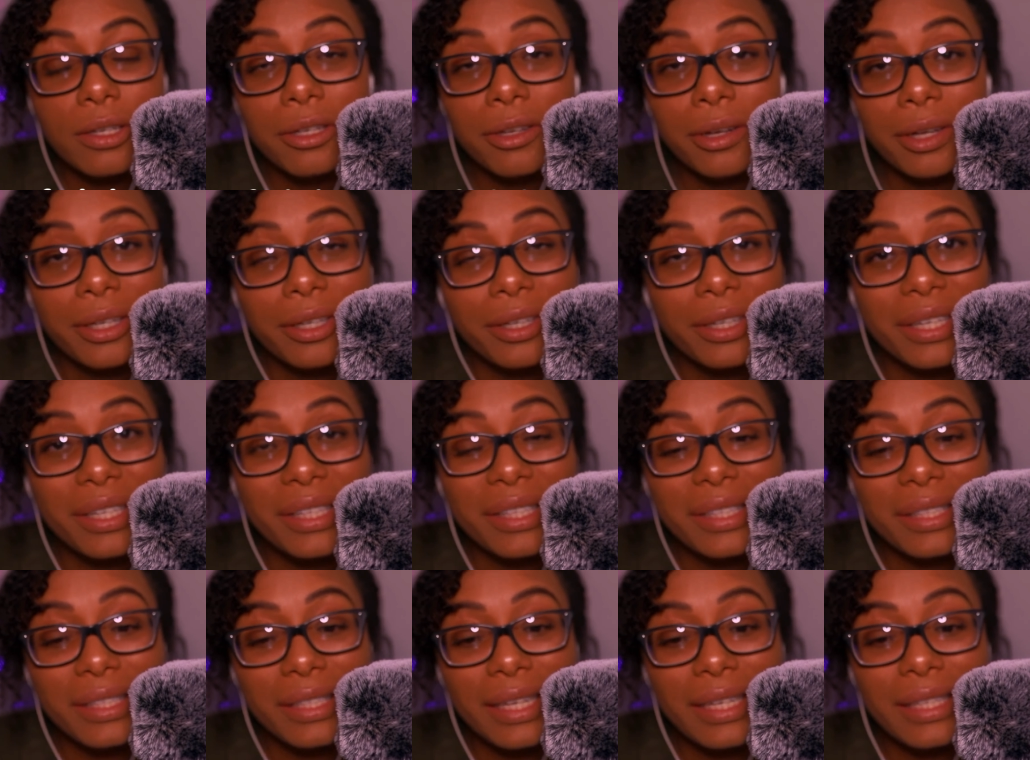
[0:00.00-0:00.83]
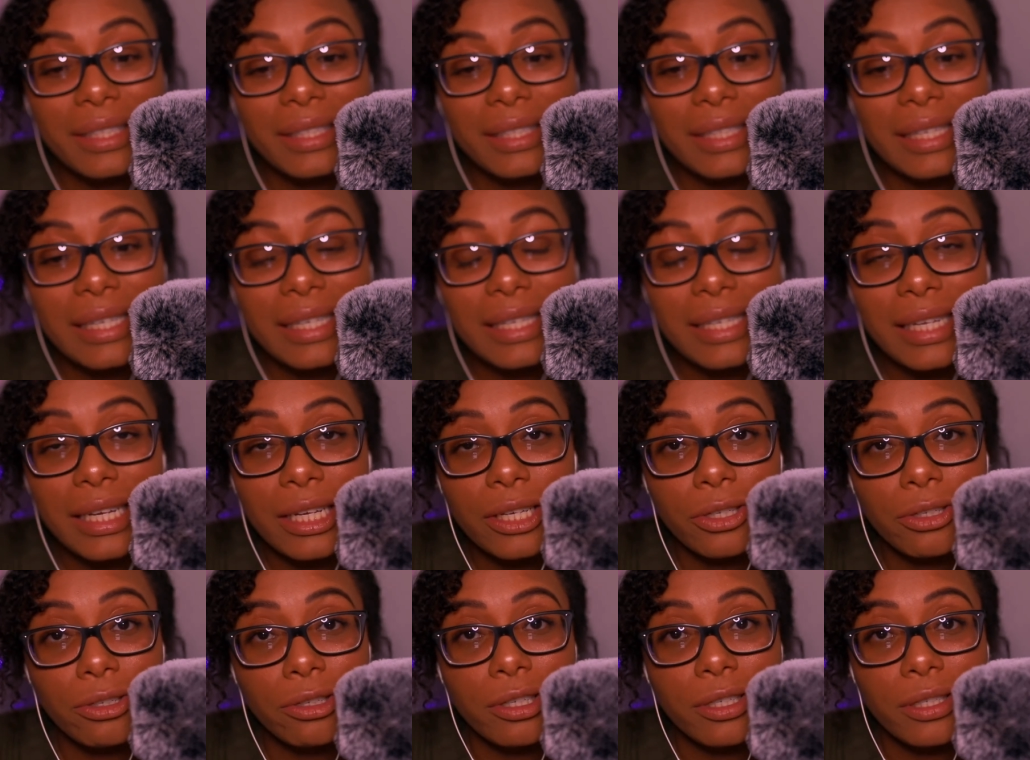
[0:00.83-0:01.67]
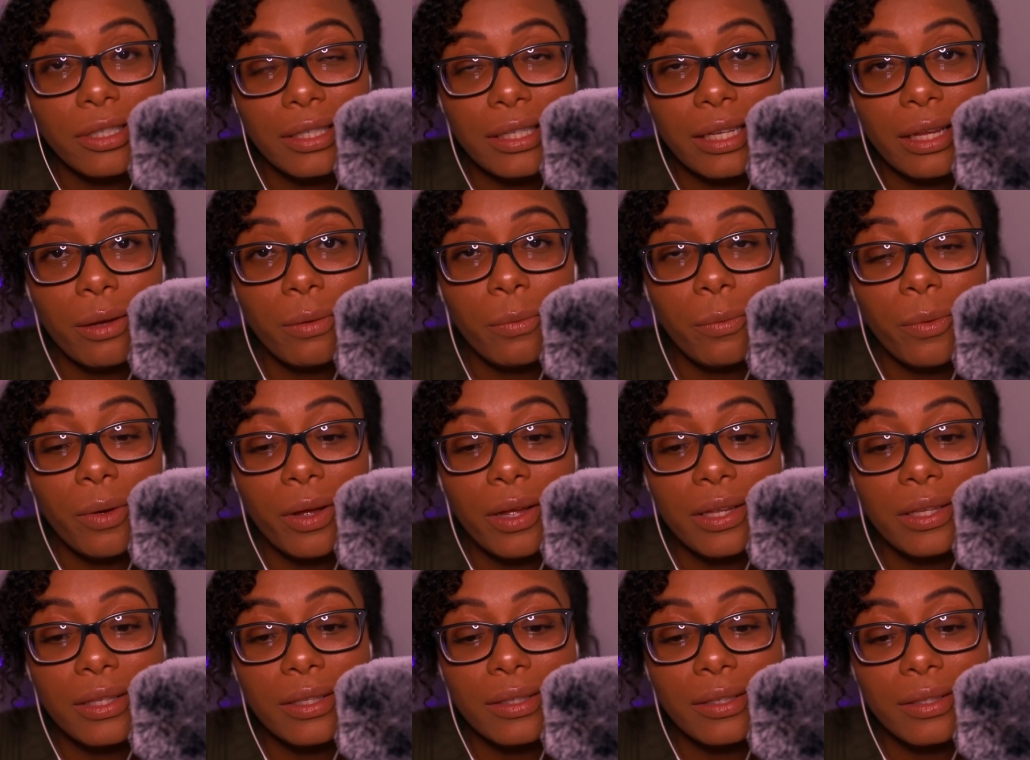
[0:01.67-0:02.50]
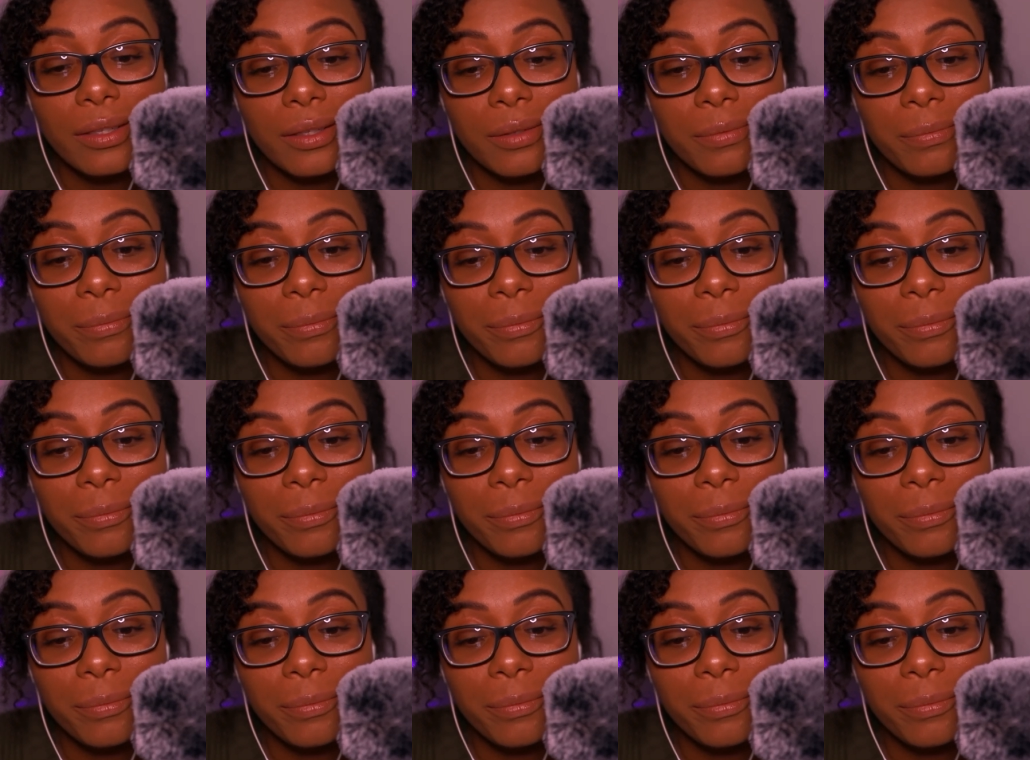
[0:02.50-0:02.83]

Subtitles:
260 t-shirts at once.